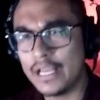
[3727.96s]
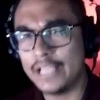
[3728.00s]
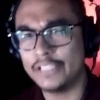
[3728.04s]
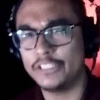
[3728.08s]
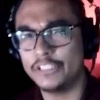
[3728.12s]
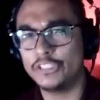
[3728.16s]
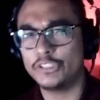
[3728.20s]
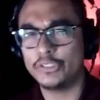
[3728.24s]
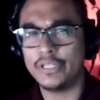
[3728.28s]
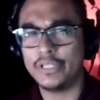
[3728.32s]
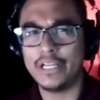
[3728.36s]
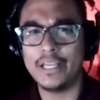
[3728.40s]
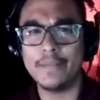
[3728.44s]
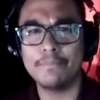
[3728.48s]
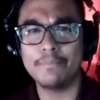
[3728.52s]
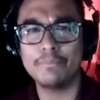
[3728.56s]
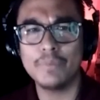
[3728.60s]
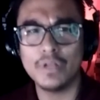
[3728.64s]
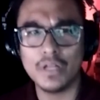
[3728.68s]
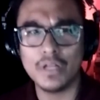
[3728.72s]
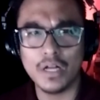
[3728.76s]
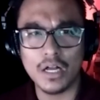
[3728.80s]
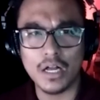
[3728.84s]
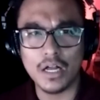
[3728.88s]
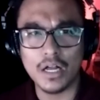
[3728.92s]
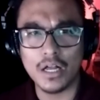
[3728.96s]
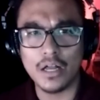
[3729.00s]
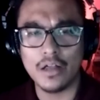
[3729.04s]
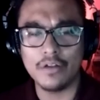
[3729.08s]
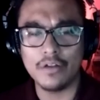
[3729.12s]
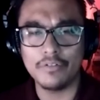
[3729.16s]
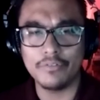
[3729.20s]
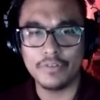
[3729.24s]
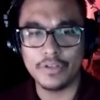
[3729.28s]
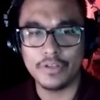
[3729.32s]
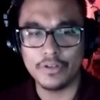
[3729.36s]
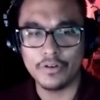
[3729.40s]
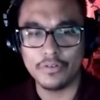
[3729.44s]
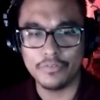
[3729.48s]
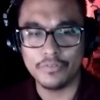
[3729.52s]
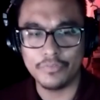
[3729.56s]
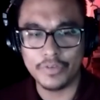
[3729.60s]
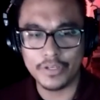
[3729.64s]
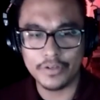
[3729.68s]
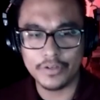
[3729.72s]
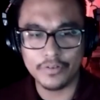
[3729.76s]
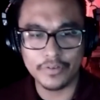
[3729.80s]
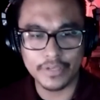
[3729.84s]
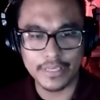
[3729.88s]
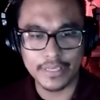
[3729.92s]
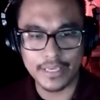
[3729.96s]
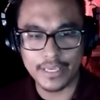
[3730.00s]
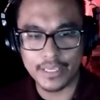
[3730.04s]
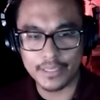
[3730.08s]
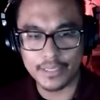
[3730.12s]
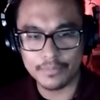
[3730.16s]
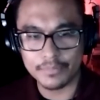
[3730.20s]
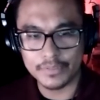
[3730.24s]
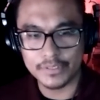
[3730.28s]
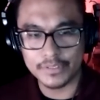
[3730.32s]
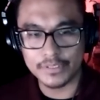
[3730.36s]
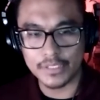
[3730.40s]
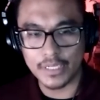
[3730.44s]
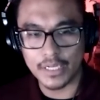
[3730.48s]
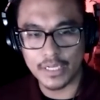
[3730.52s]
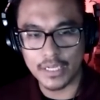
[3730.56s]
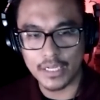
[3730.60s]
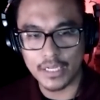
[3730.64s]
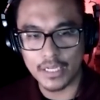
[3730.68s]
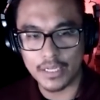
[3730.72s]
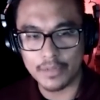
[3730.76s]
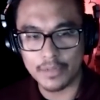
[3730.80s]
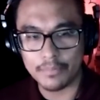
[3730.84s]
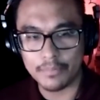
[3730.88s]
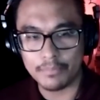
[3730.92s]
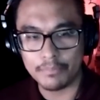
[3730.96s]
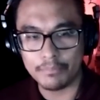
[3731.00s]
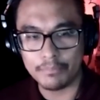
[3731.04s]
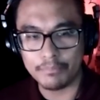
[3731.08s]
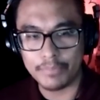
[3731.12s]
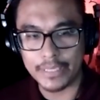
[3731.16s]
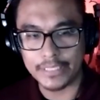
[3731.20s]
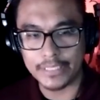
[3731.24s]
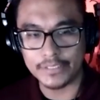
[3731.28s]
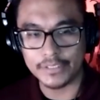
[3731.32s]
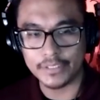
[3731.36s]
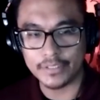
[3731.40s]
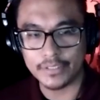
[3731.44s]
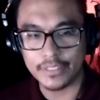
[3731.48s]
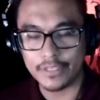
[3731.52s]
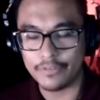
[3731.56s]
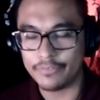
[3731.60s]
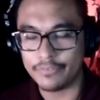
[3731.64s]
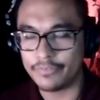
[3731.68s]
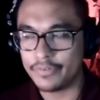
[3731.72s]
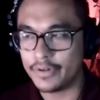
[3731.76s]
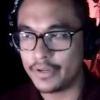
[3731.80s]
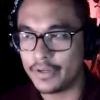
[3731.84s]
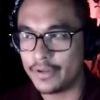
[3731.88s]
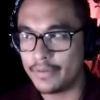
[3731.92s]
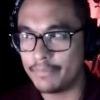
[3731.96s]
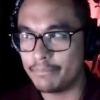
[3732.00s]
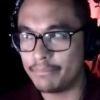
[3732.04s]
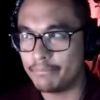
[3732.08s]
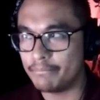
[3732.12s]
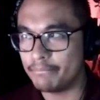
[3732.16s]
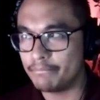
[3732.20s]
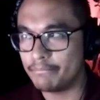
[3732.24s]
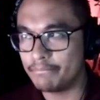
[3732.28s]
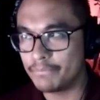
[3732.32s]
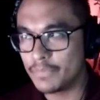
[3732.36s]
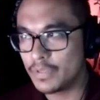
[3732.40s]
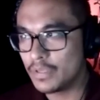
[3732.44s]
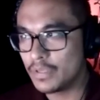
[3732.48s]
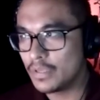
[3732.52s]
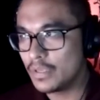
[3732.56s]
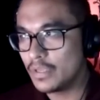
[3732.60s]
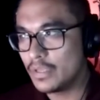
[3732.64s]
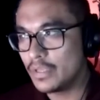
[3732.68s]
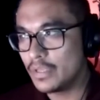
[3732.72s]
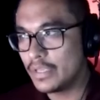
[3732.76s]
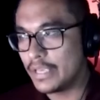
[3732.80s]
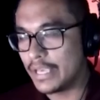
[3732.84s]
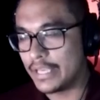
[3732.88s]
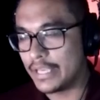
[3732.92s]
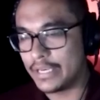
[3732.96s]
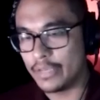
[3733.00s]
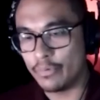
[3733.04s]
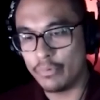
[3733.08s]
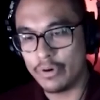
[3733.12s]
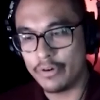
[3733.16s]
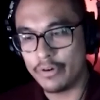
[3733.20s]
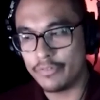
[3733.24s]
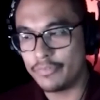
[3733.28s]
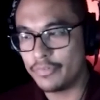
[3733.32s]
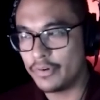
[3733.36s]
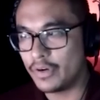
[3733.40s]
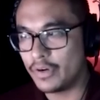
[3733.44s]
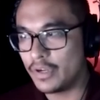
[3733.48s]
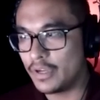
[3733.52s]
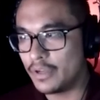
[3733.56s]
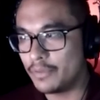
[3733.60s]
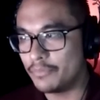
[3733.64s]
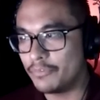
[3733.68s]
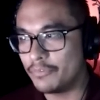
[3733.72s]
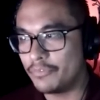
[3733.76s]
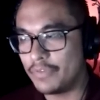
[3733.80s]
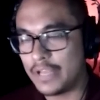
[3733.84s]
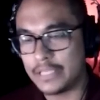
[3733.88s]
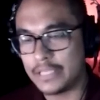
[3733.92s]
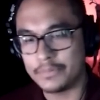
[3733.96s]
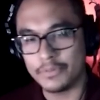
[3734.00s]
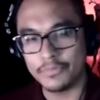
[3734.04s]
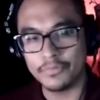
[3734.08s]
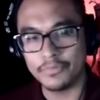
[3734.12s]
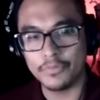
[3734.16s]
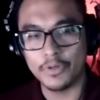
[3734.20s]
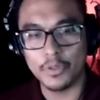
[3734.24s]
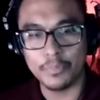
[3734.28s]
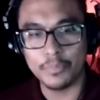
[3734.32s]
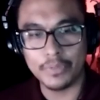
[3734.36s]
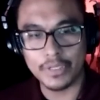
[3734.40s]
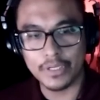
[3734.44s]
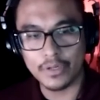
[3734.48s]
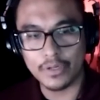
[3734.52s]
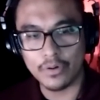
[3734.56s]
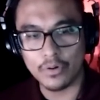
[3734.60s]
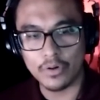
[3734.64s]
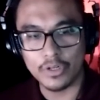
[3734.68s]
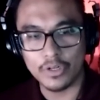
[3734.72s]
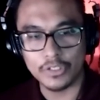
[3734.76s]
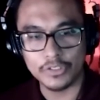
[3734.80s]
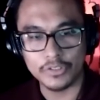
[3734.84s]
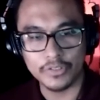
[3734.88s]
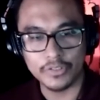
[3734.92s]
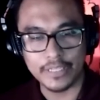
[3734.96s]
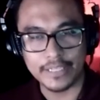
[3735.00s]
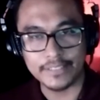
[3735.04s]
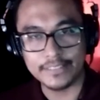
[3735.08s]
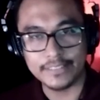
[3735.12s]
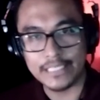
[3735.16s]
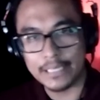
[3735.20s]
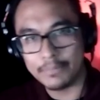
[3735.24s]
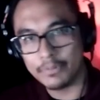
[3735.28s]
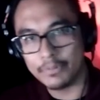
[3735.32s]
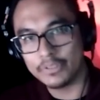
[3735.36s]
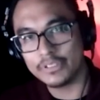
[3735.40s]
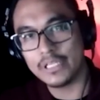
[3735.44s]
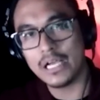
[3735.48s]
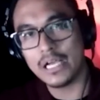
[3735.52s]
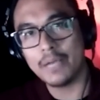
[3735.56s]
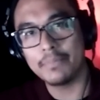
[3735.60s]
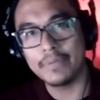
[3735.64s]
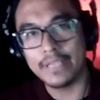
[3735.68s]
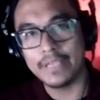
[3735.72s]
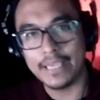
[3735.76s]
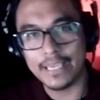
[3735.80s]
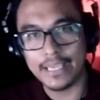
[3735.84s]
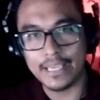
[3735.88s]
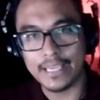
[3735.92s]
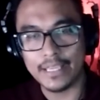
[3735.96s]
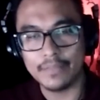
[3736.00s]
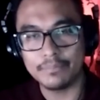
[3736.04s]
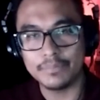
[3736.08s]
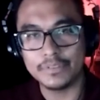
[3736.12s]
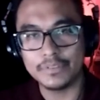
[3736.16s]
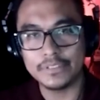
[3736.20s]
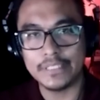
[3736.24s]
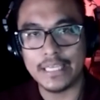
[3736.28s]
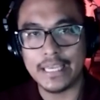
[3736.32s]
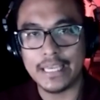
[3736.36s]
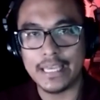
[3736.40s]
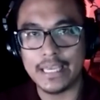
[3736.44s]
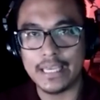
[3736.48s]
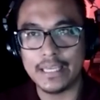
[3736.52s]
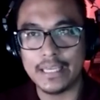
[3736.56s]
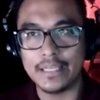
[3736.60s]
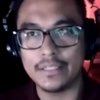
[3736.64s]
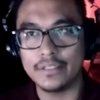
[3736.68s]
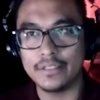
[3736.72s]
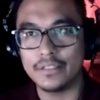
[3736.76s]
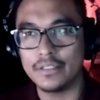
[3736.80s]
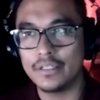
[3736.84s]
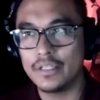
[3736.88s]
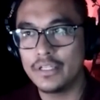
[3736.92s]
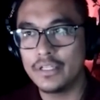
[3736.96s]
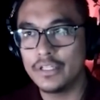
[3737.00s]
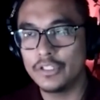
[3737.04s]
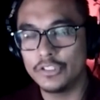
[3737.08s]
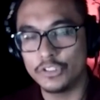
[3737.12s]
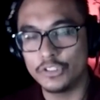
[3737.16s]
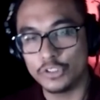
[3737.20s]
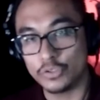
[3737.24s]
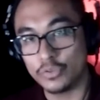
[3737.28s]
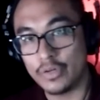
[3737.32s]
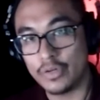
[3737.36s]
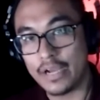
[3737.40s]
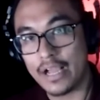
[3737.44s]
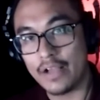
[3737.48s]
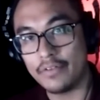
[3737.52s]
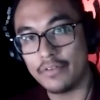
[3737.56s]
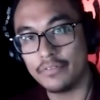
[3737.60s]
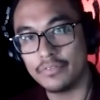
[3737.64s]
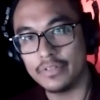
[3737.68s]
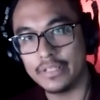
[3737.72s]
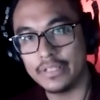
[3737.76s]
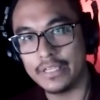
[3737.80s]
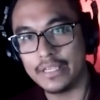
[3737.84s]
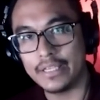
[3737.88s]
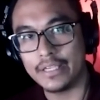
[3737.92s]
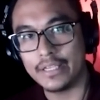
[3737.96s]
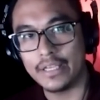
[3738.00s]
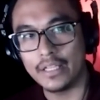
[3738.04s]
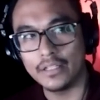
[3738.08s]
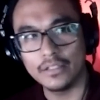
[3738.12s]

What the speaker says: I stream, video games, basically from anywhere from Phasmophobia or to like tabletop games and traveling.